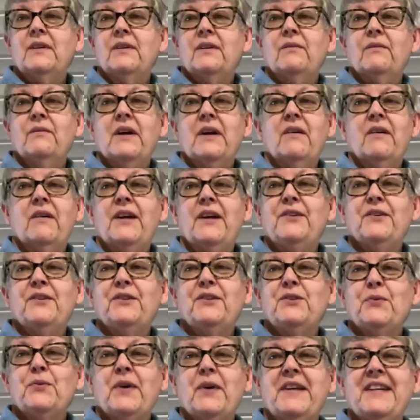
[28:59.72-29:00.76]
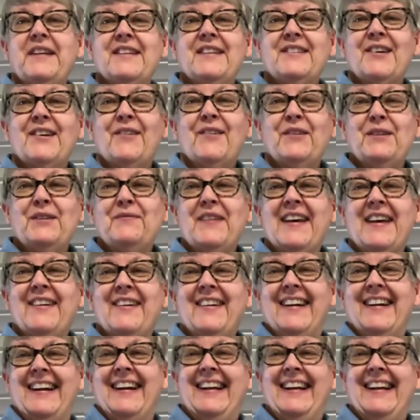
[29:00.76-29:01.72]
Well, 120 is always better.